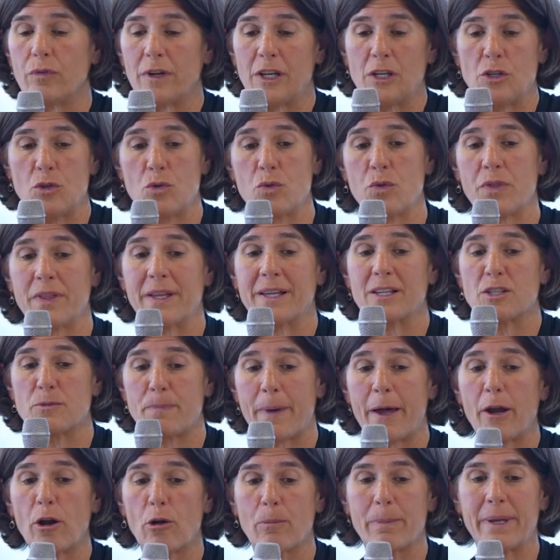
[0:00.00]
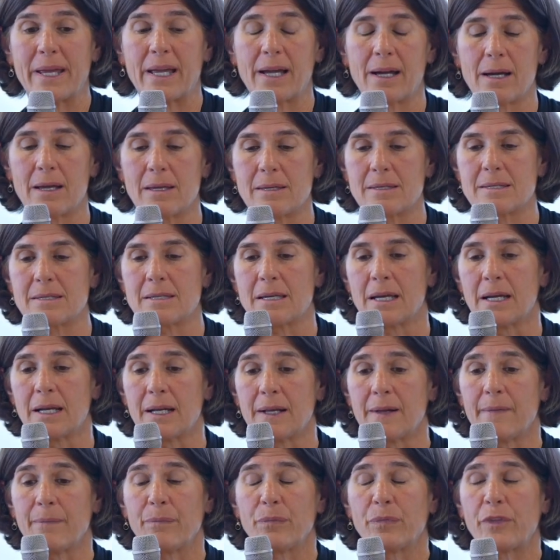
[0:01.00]
and do things better because
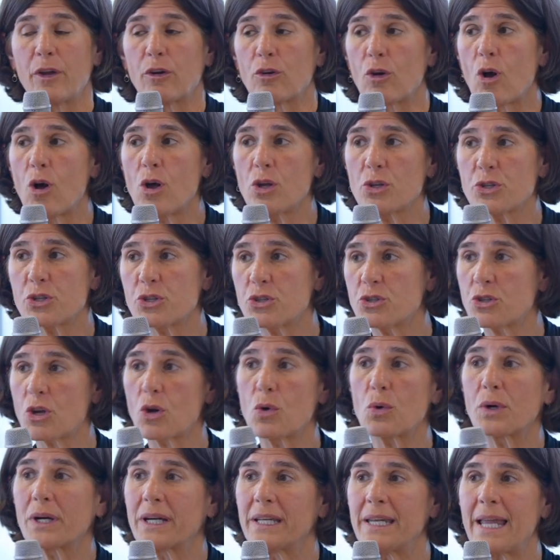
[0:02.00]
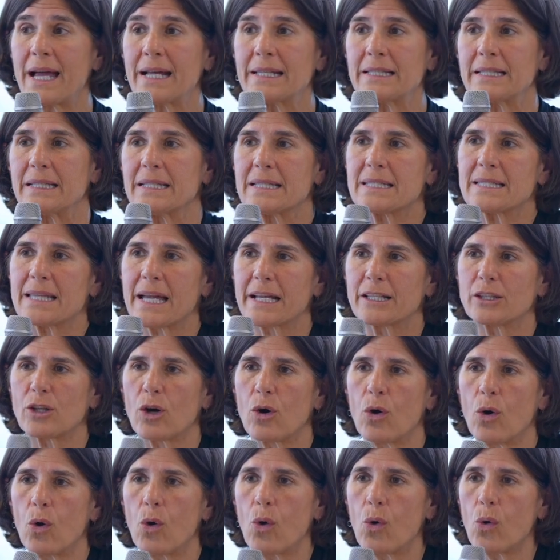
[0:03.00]
they're all so connected. It's like the
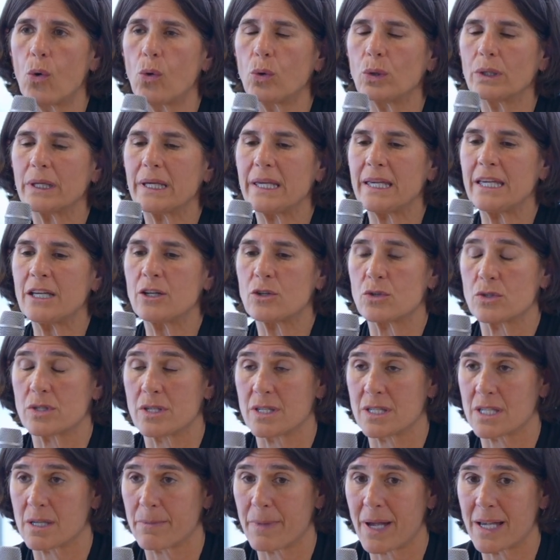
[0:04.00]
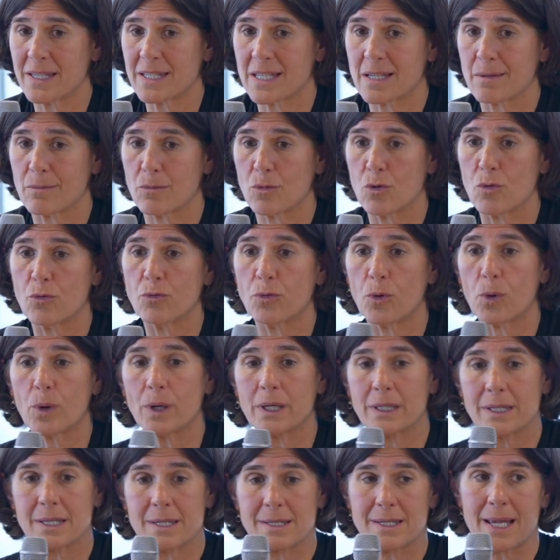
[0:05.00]
whole ecosystem has to move
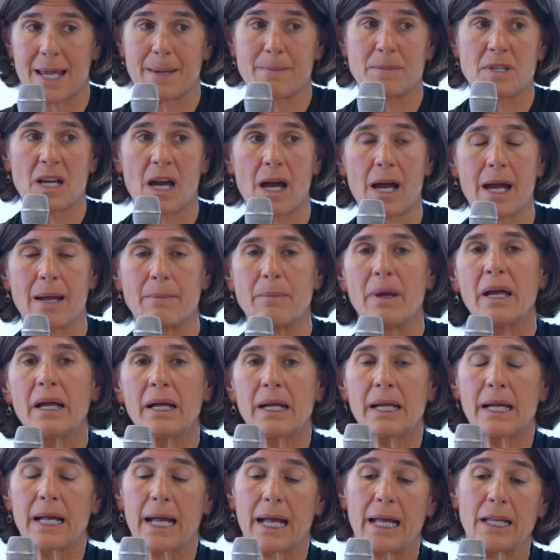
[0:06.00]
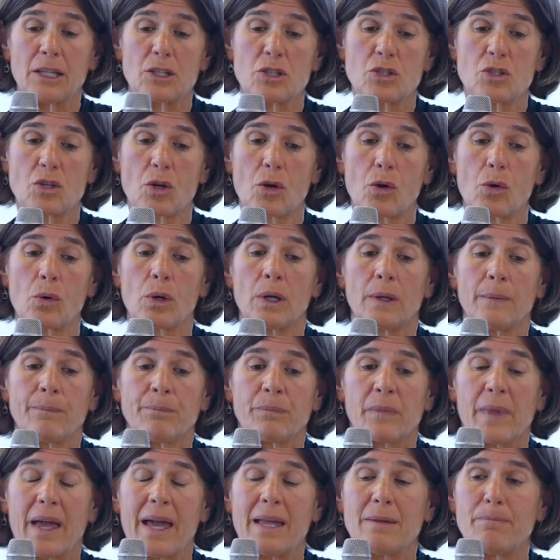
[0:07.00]
forward at the same time. And
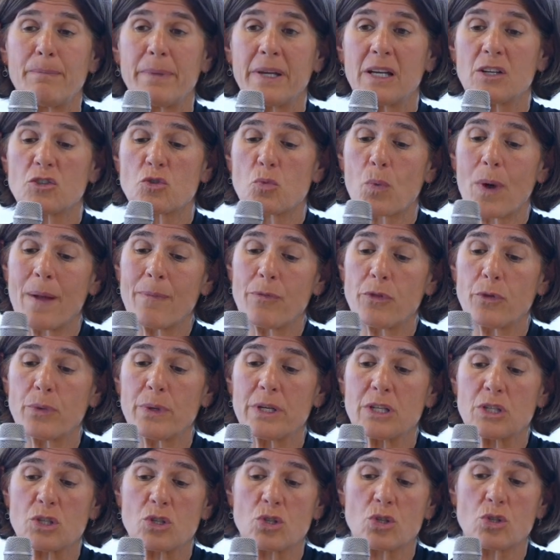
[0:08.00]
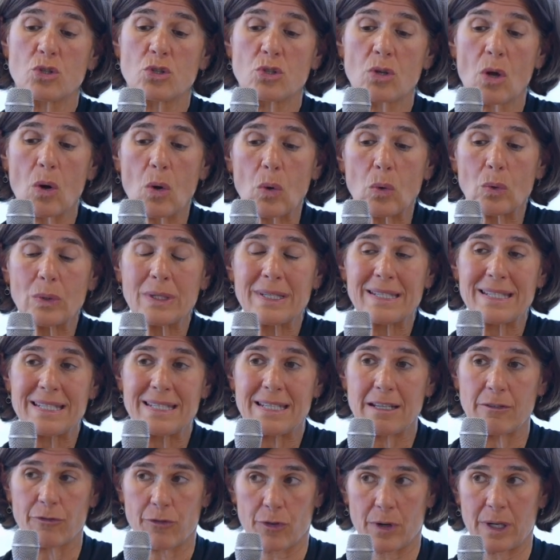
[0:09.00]
because Web3 is so
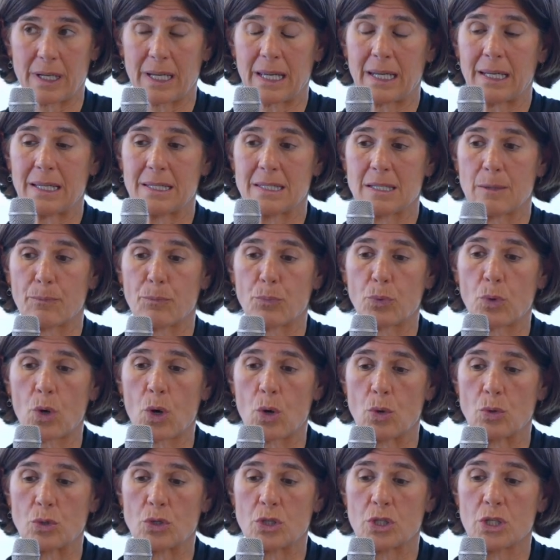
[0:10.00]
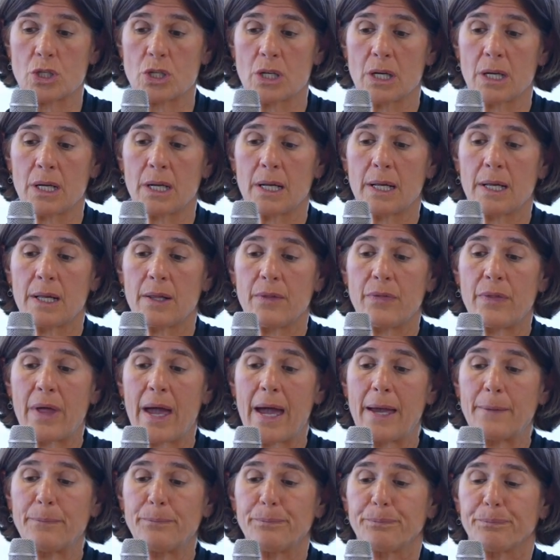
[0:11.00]
different in its approach
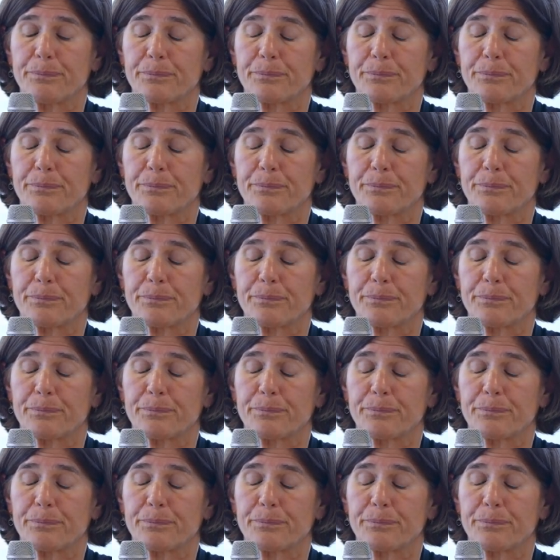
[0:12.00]
that